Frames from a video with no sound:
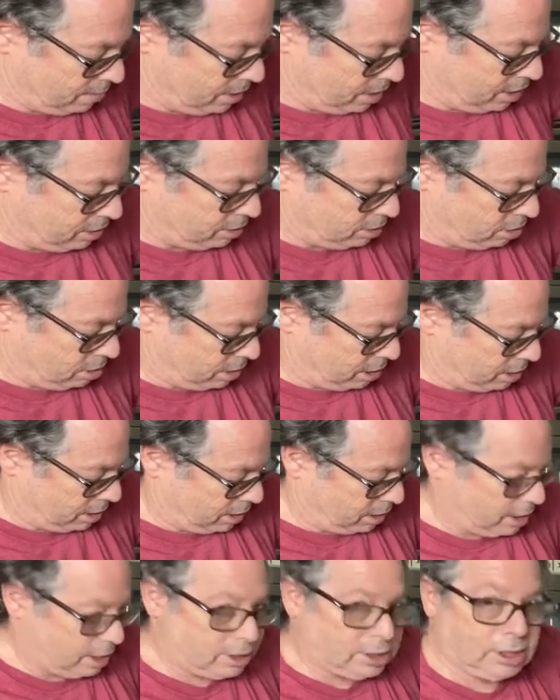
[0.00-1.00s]
it's going to
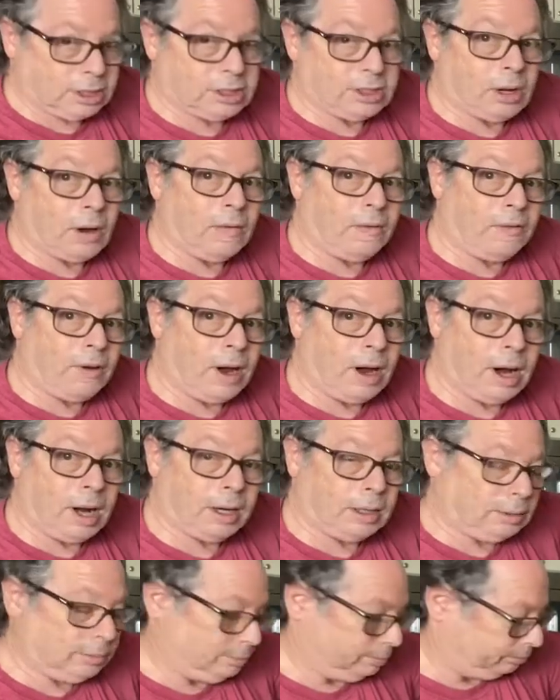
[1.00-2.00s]
get you so far